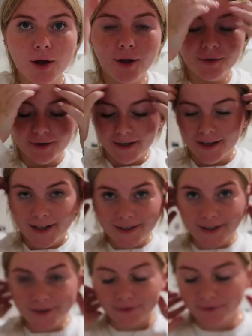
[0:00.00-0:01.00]
All right,
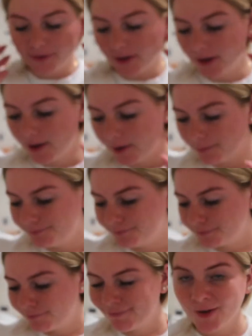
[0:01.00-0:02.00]
hello. Um,
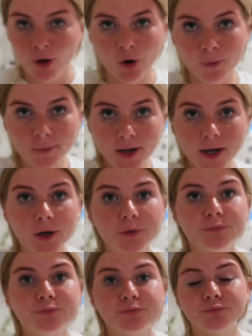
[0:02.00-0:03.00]
home
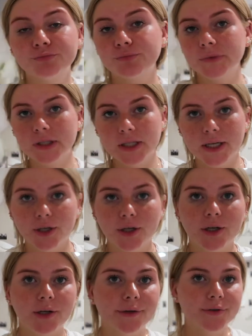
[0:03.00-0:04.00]
now. It's
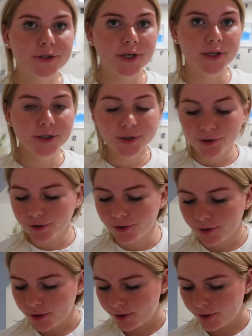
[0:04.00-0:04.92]
later. I just had dinner.